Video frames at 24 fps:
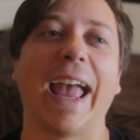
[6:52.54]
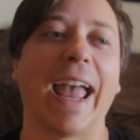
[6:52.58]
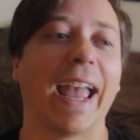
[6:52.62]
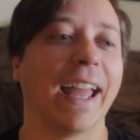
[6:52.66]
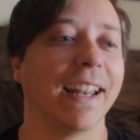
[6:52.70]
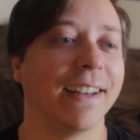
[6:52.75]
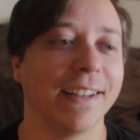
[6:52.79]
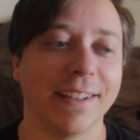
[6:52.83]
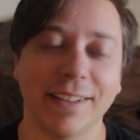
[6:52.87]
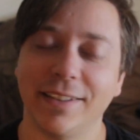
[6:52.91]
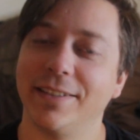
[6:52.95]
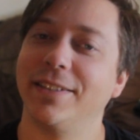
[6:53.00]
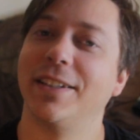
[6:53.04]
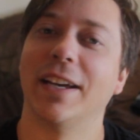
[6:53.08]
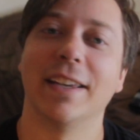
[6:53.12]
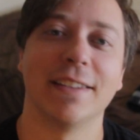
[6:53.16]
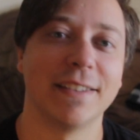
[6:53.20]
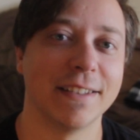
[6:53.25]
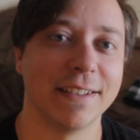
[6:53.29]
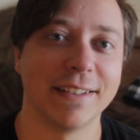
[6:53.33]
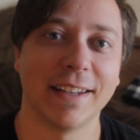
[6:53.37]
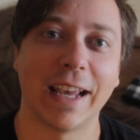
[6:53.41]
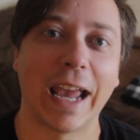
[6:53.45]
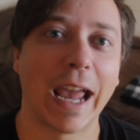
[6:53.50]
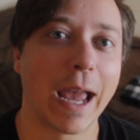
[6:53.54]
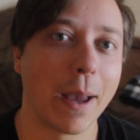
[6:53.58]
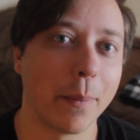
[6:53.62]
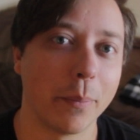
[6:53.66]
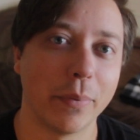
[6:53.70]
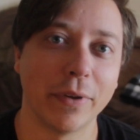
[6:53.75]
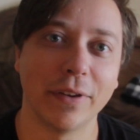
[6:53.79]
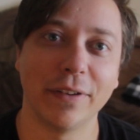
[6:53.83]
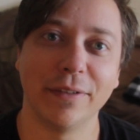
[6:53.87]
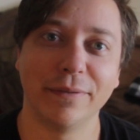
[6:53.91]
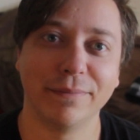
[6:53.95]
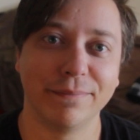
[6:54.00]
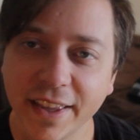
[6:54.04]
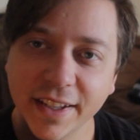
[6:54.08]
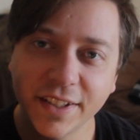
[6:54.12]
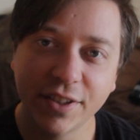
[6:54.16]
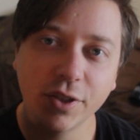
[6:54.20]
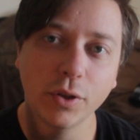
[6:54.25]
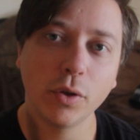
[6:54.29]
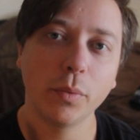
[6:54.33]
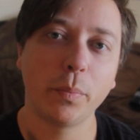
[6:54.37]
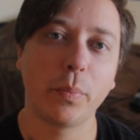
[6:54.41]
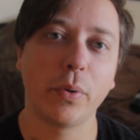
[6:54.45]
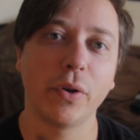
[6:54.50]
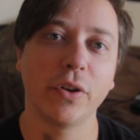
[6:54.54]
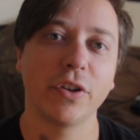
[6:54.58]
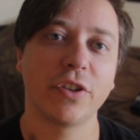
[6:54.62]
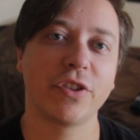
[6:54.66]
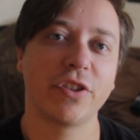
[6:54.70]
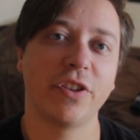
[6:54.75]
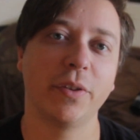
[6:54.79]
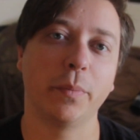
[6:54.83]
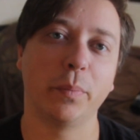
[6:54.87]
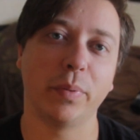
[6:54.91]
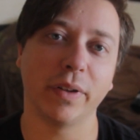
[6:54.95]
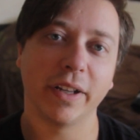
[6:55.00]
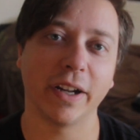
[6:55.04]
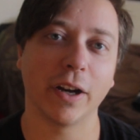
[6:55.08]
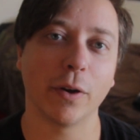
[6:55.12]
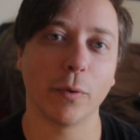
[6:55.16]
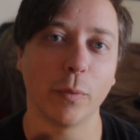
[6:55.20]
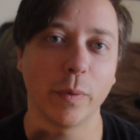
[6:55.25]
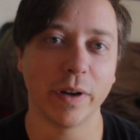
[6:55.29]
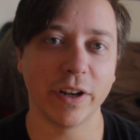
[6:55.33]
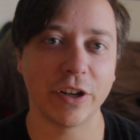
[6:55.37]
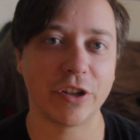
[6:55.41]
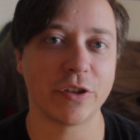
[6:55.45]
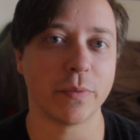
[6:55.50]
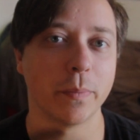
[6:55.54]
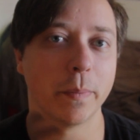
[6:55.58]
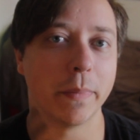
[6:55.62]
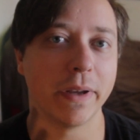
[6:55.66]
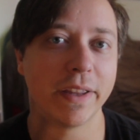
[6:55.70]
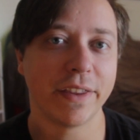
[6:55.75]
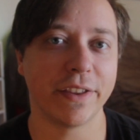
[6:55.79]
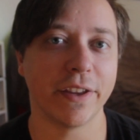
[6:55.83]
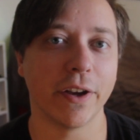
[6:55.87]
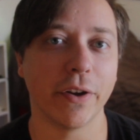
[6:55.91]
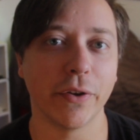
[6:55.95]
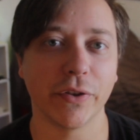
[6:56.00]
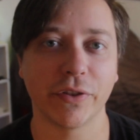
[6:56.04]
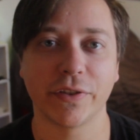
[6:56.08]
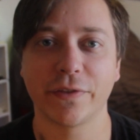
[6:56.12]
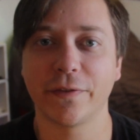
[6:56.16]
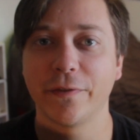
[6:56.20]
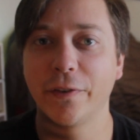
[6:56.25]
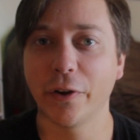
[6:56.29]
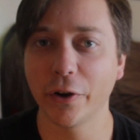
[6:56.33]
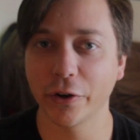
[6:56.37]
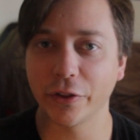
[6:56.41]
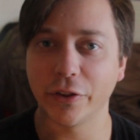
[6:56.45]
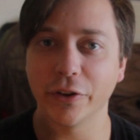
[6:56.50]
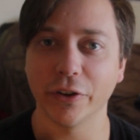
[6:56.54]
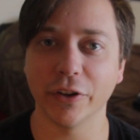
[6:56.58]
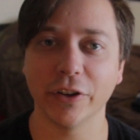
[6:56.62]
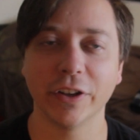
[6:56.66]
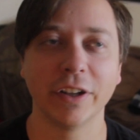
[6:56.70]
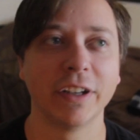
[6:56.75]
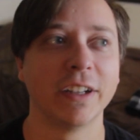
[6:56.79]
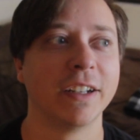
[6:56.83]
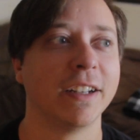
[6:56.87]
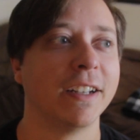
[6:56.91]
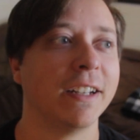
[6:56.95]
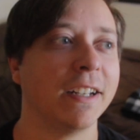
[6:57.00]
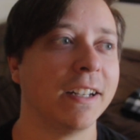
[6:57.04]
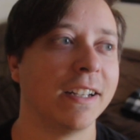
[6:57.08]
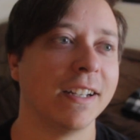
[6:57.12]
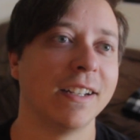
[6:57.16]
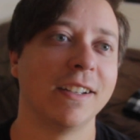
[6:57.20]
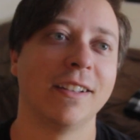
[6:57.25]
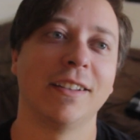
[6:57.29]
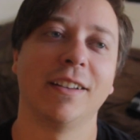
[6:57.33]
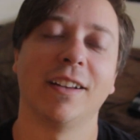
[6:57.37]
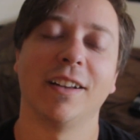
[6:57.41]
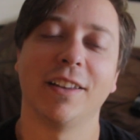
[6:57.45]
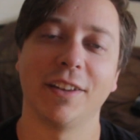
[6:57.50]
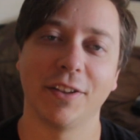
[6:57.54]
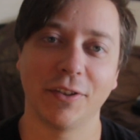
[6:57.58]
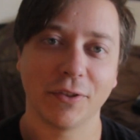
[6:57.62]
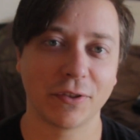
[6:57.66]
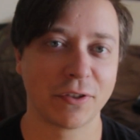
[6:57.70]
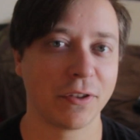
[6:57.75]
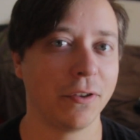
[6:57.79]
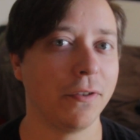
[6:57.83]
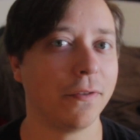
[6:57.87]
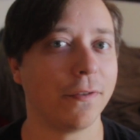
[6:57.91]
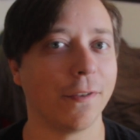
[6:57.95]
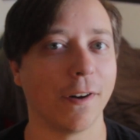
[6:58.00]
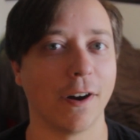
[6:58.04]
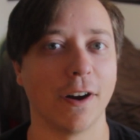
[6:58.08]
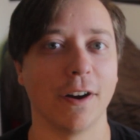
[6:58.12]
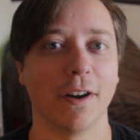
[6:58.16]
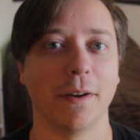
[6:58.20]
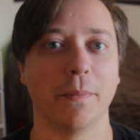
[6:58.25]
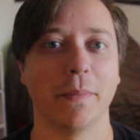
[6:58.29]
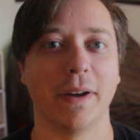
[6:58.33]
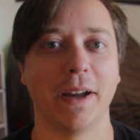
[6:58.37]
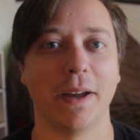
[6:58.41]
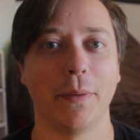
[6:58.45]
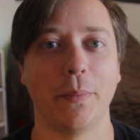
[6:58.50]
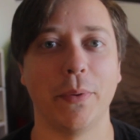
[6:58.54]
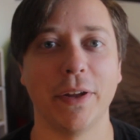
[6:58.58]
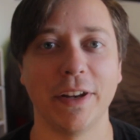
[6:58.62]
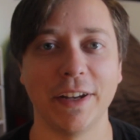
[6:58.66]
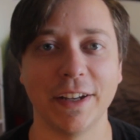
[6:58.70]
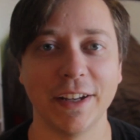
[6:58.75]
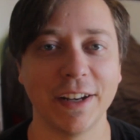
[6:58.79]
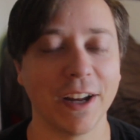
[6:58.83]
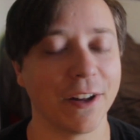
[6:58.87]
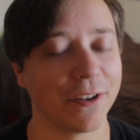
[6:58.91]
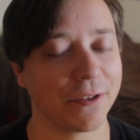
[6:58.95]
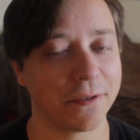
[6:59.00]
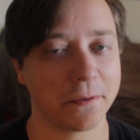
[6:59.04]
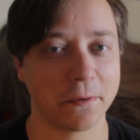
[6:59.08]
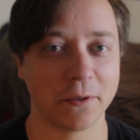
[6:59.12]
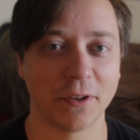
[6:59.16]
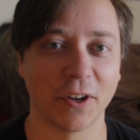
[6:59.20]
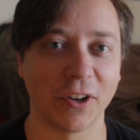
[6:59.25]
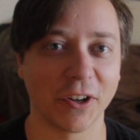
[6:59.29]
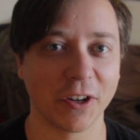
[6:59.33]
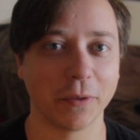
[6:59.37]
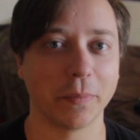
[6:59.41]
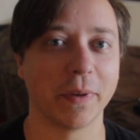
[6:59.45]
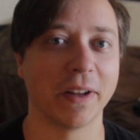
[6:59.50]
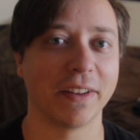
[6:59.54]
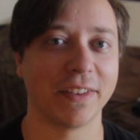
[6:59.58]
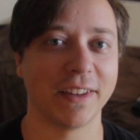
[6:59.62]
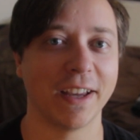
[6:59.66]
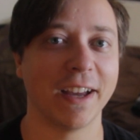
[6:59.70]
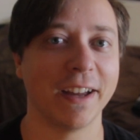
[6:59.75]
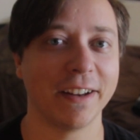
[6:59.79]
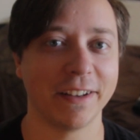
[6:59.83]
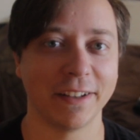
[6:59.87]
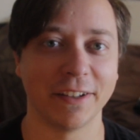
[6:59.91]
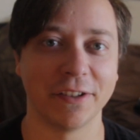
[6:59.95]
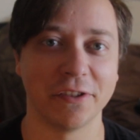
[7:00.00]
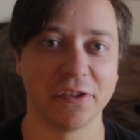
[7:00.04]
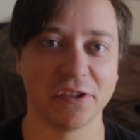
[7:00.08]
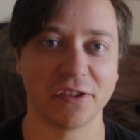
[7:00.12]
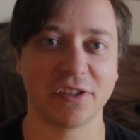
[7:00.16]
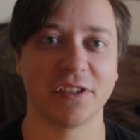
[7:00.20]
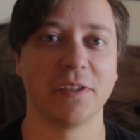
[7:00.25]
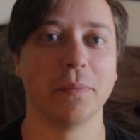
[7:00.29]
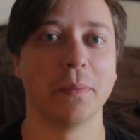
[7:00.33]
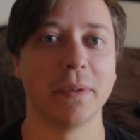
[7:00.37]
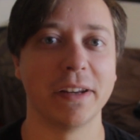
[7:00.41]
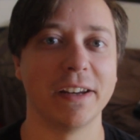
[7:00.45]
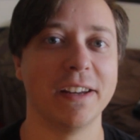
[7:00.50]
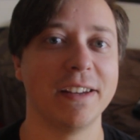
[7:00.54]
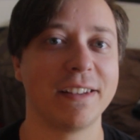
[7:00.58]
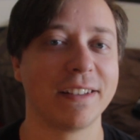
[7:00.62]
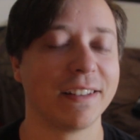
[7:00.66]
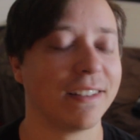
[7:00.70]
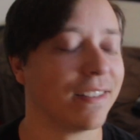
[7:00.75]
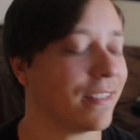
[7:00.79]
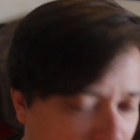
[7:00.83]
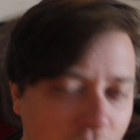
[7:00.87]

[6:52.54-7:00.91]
And it doesn't happen. They do push the Blair Witch mythos further. A little too far, in my opinion. I'll talk about that in just a minute.